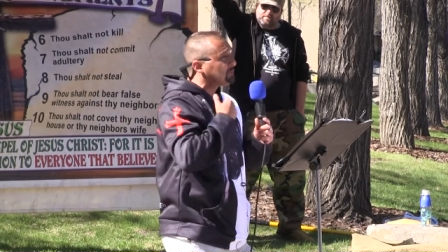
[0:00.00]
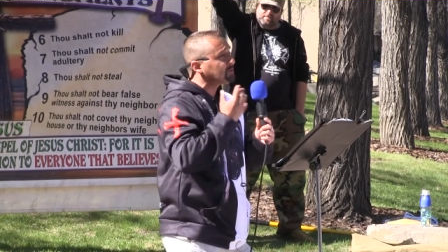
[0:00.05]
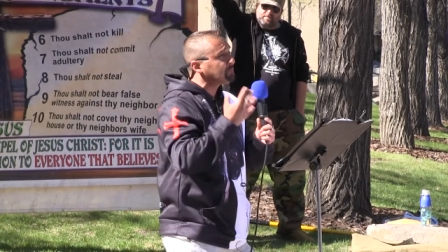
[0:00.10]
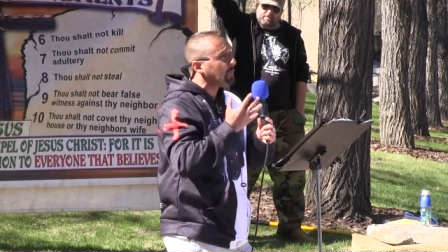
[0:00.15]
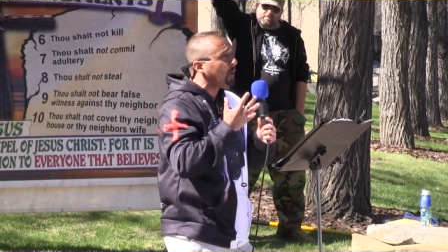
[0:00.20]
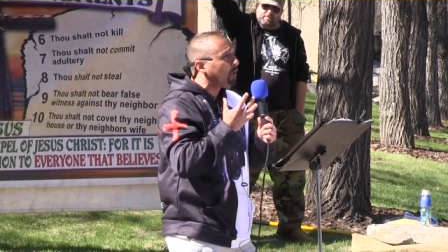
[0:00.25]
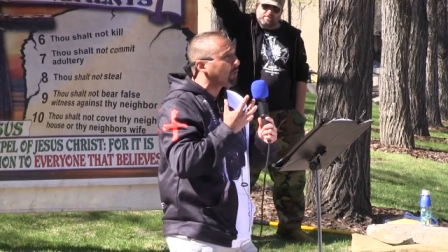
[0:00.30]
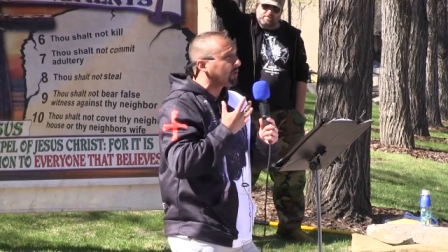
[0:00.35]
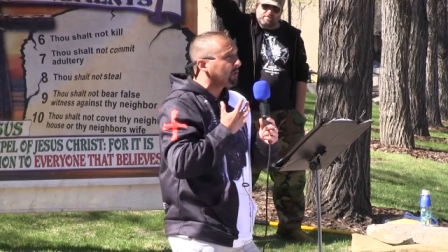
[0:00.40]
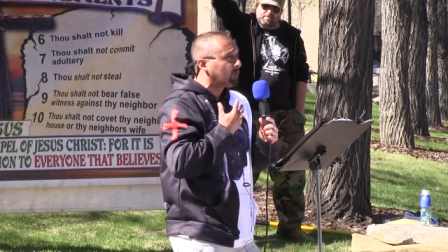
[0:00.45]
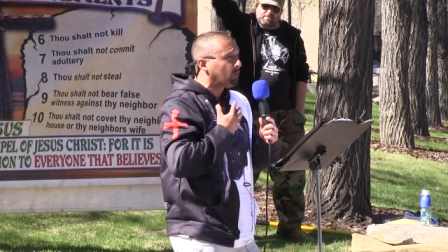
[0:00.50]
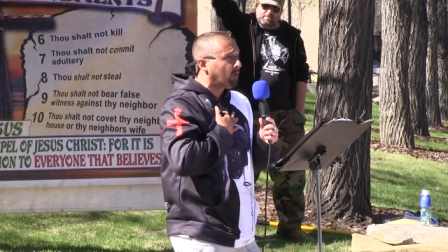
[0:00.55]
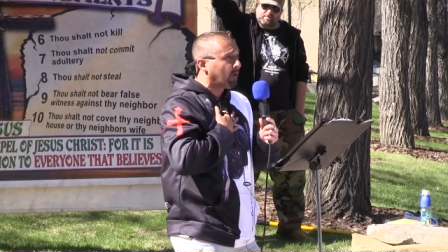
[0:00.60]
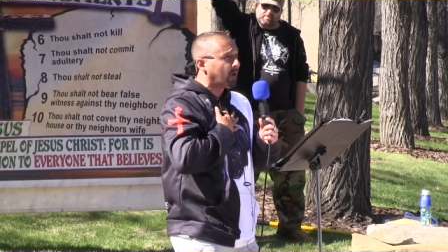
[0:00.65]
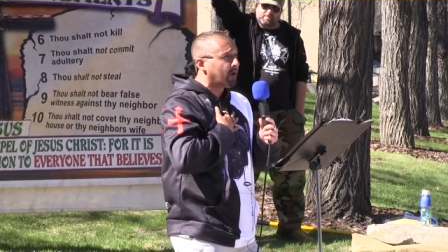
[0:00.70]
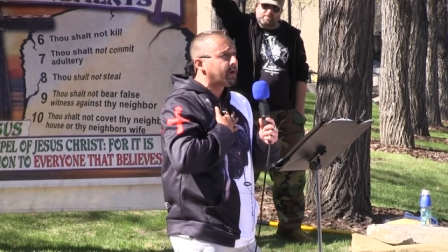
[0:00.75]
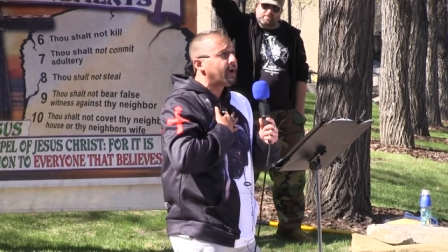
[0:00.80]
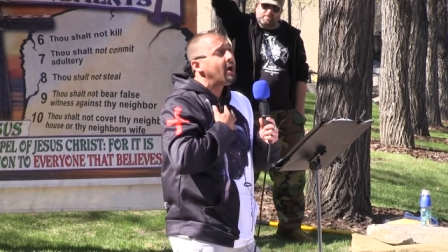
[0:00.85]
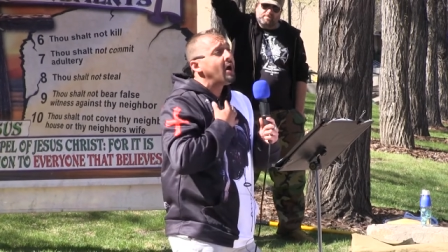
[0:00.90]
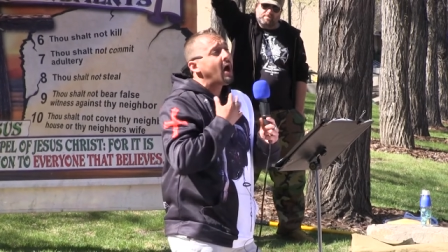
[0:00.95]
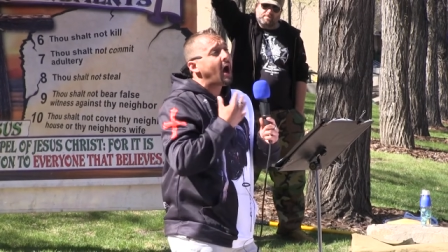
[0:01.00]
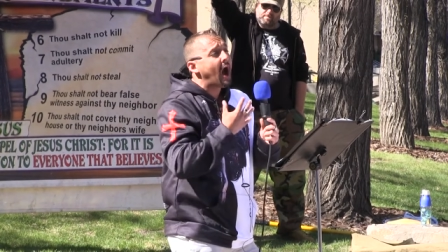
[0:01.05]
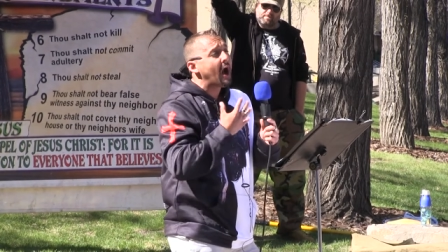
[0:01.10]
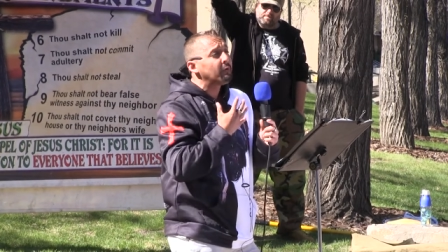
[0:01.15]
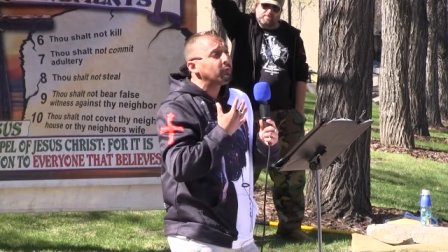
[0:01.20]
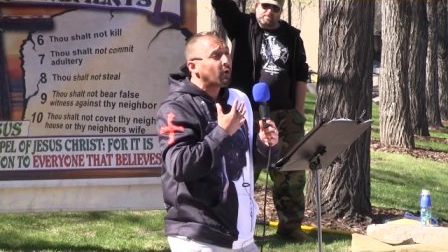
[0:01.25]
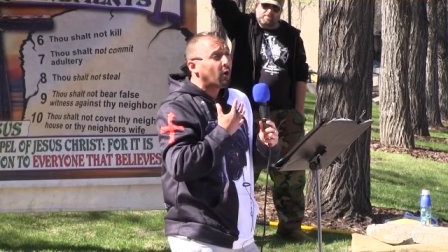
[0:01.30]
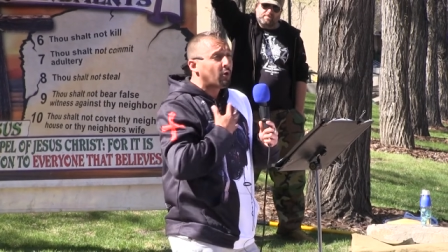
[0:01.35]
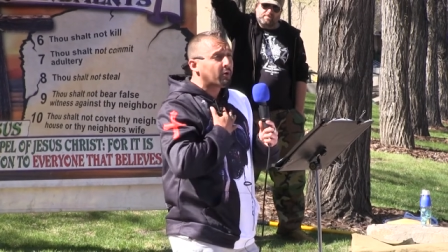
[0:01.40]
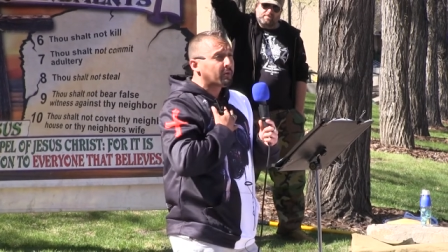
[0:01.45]
spoken word, I
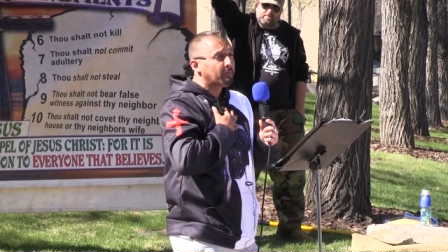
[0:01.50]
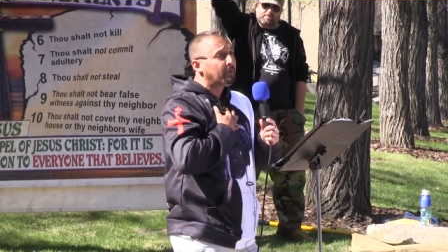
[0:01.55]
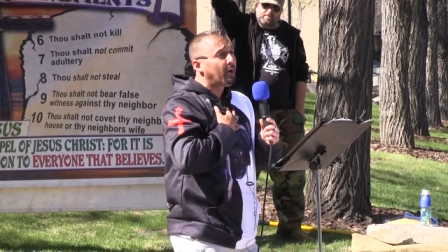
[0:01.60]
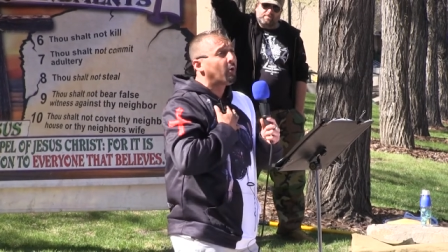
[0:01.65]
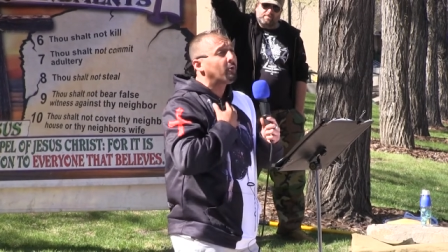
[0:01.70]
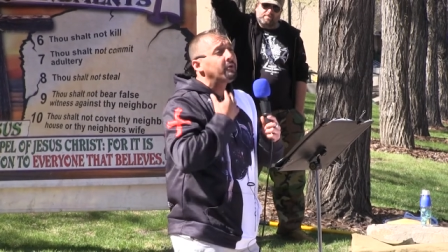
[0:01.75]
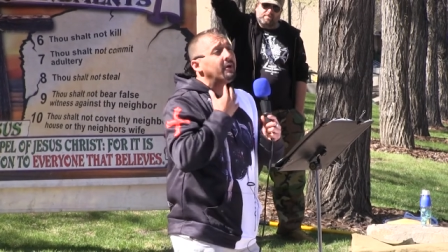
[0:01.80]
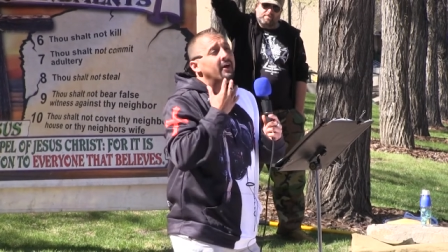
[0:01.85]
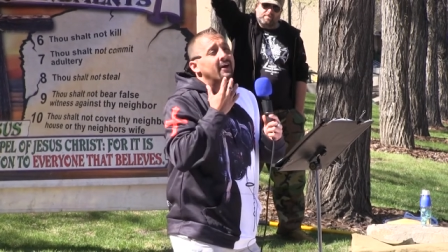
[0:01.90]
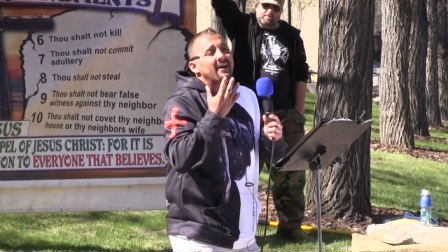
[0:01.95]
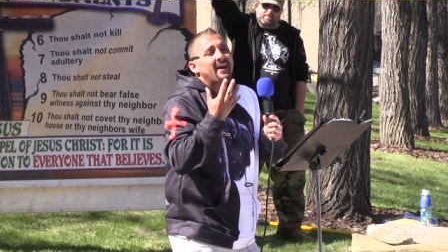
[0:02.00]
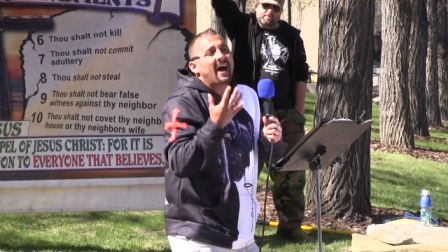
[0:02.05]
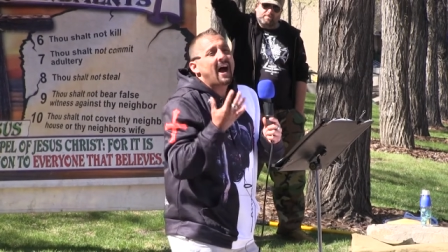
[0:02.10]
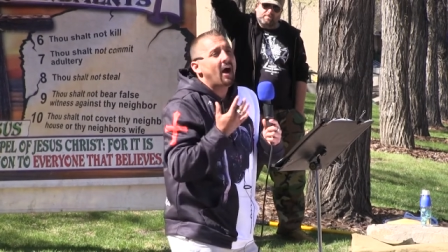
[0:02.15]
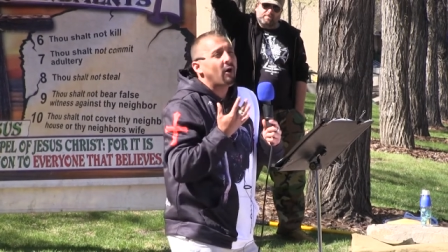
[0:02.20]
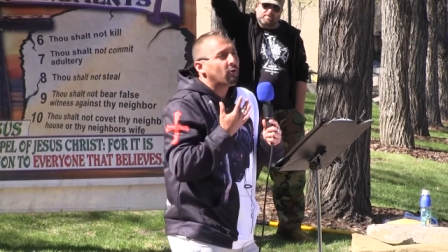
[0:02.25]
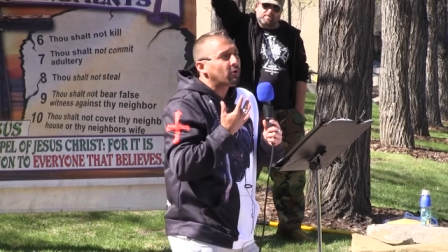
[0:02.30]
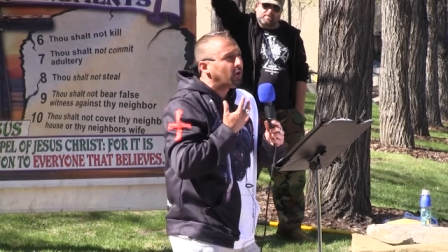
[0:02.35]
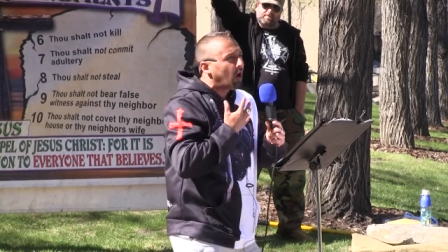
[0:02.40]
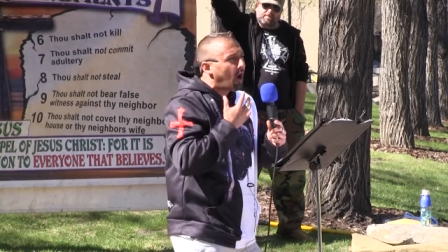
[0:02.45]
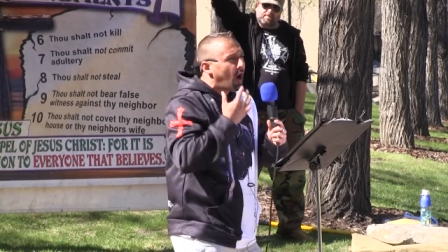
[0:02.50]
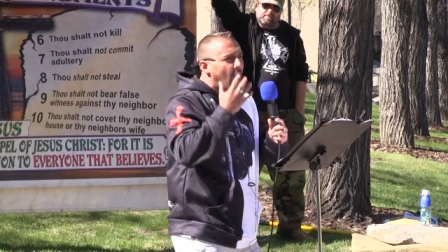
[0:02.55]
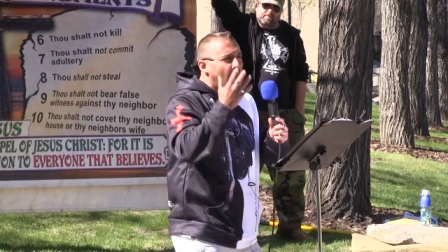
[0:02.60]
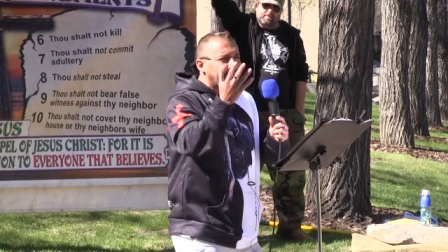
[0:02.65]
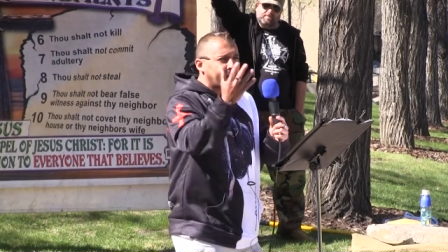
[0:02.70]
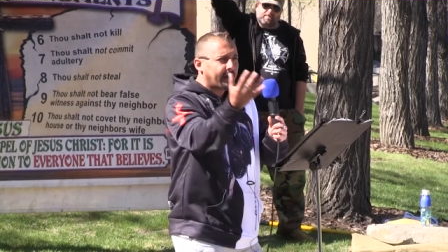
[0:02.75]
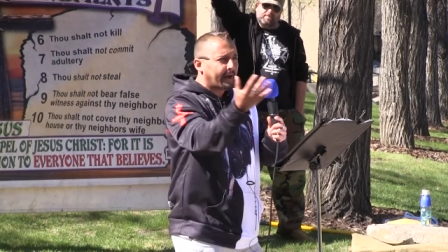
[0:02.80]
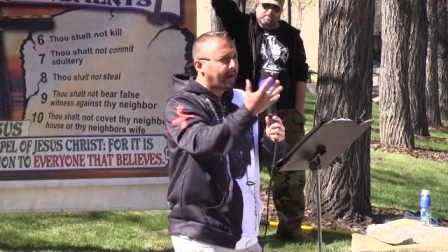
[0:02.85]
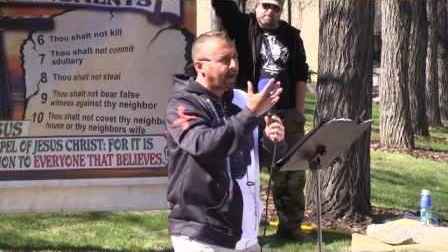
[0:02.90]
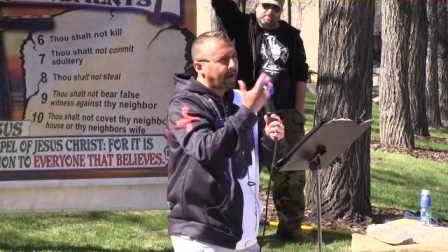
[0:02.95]
wrote about how
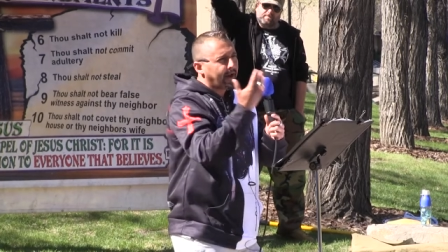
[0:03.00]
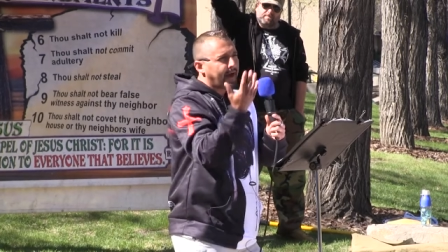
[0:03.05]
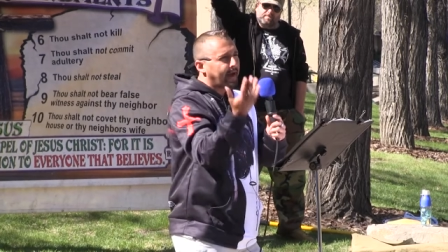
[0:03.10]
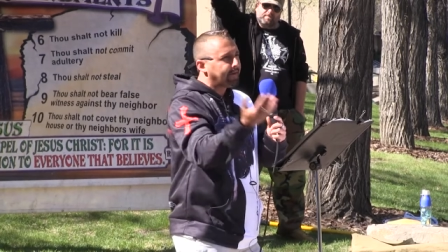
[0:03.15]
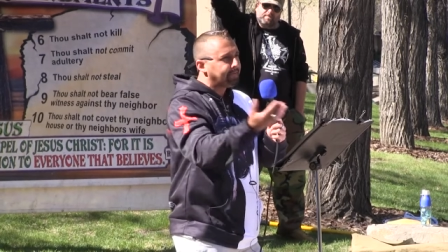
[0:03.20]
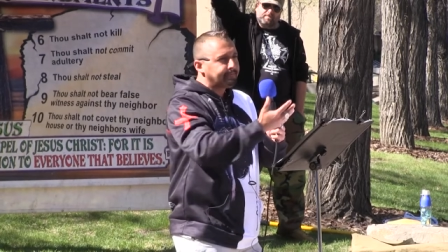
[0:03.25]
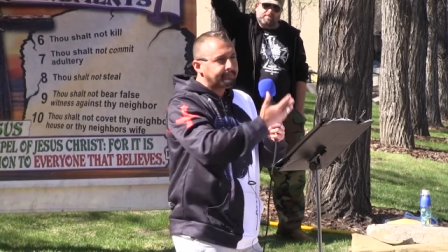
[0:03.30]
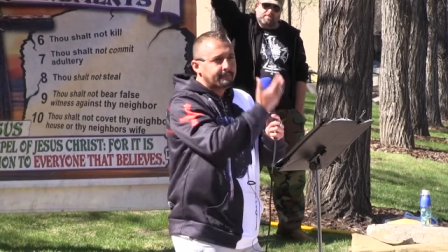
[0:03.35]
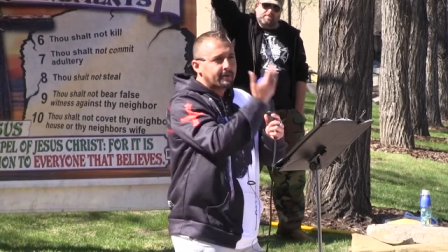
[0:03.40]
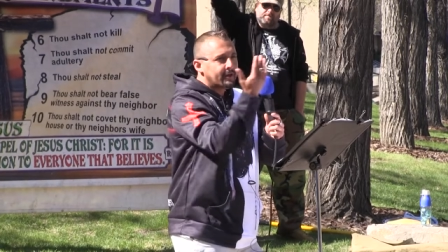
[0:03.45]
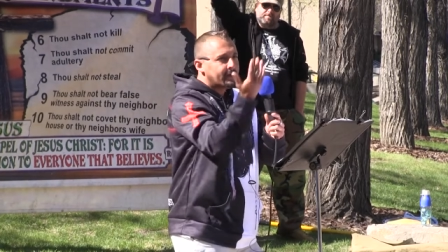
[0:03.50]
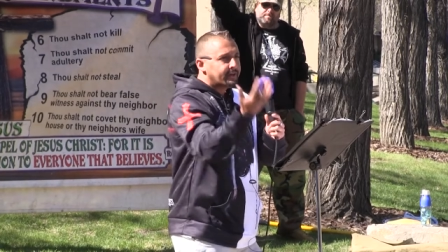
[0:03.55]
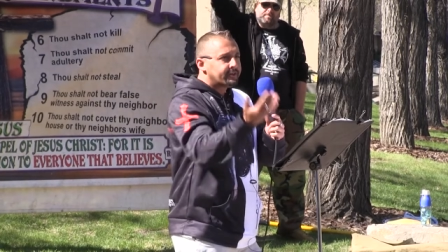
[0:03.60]
God and